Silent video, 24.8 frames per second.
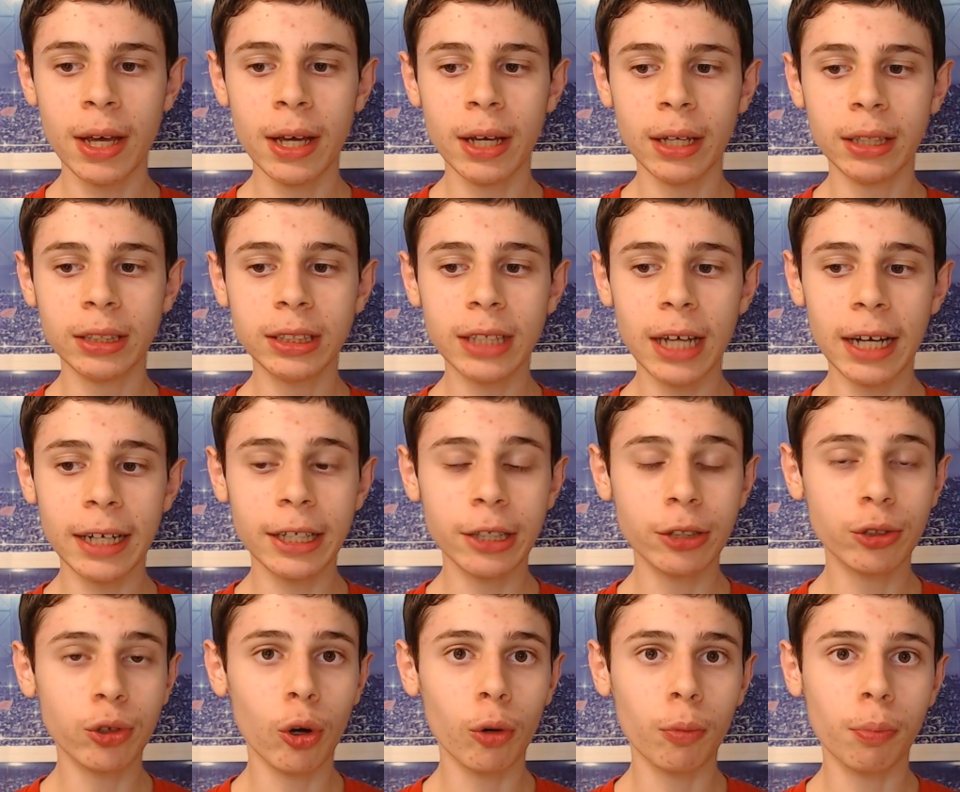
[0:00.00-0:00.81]
said
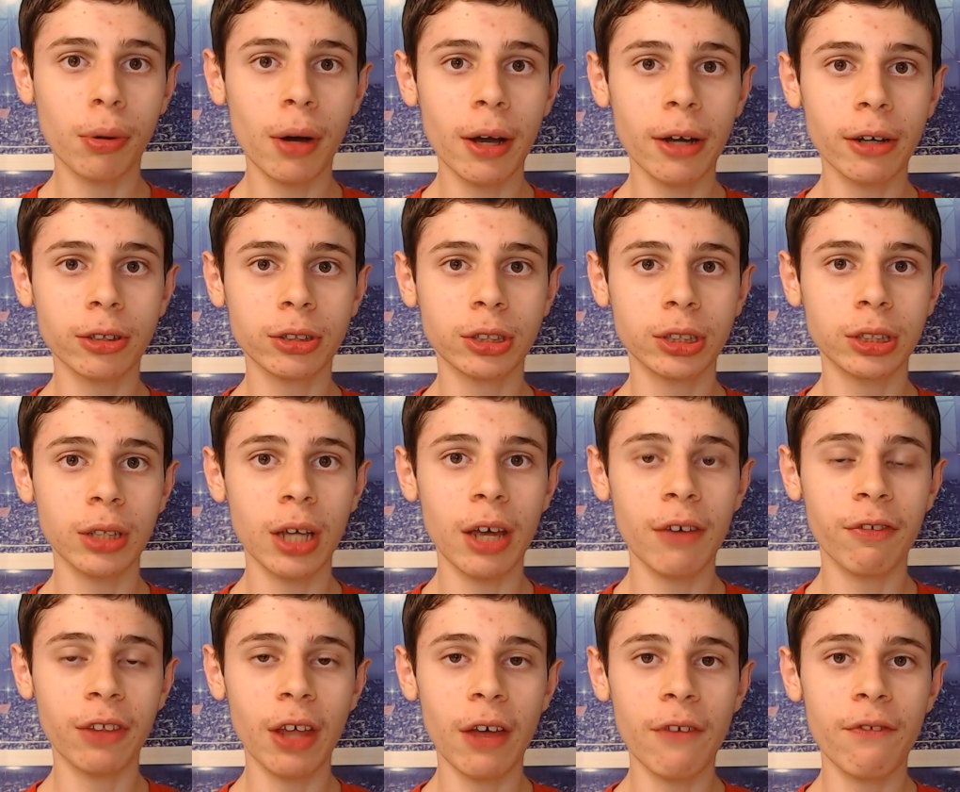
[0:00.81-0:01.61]
he told players
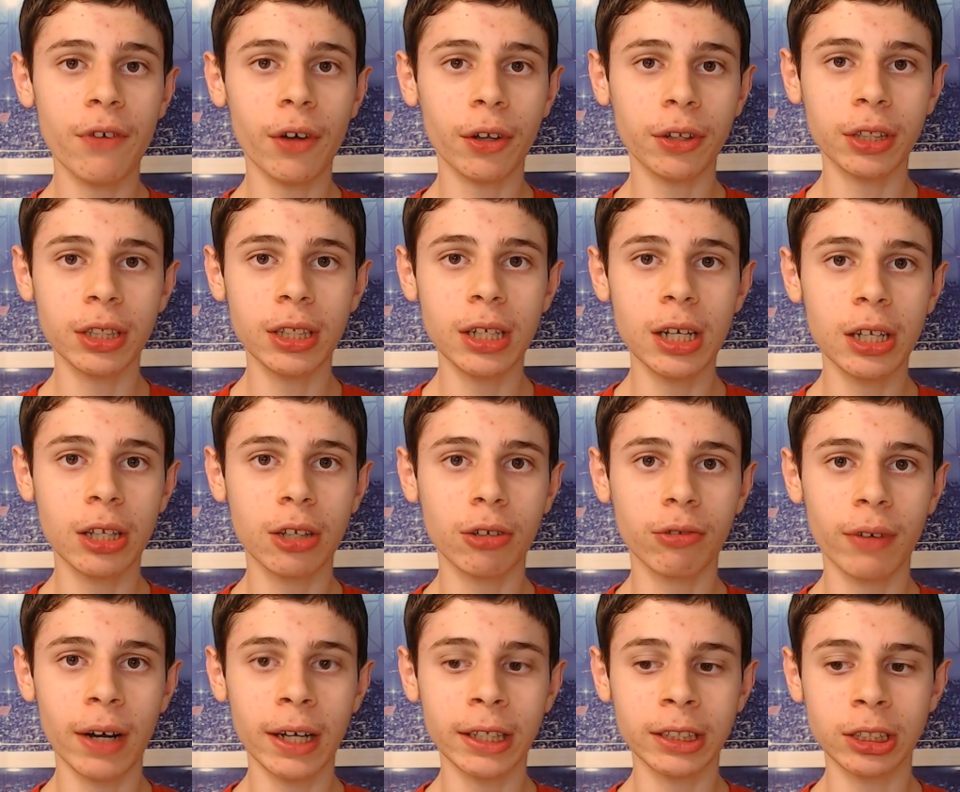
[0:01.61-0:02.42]
if they felt they needed
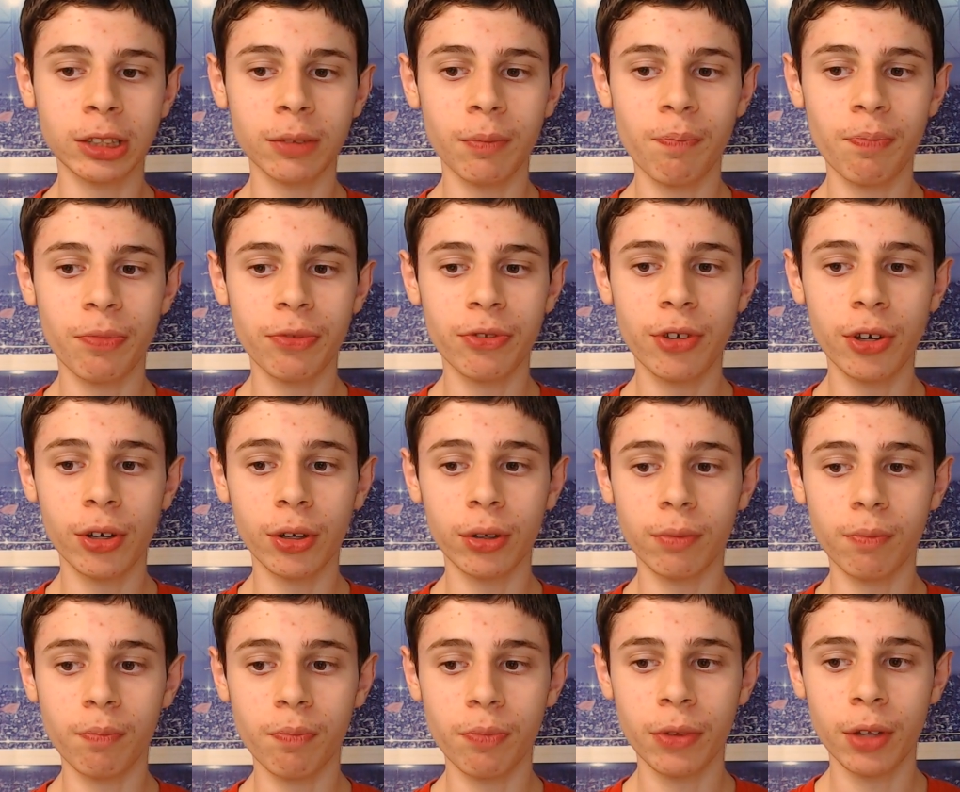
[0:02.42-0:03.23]
to rest to